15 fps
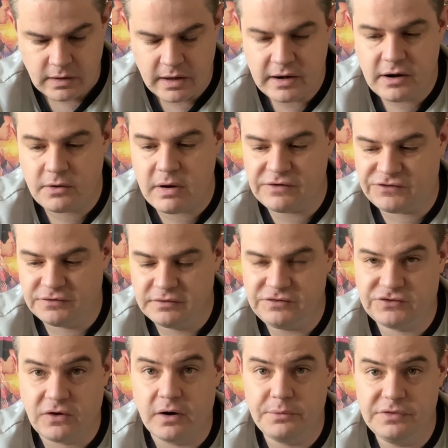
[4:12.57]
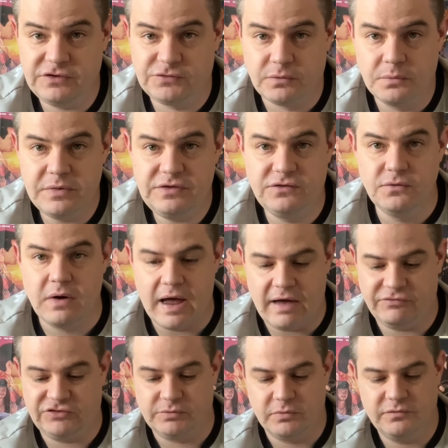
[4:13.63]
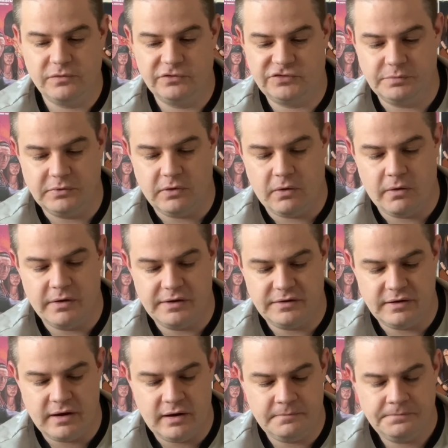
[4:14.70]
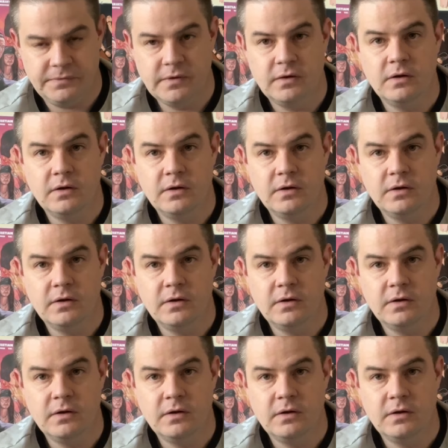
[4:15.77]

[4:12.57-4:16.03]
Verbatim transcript: And interestingly, starting with this one, we do have some reversible art again.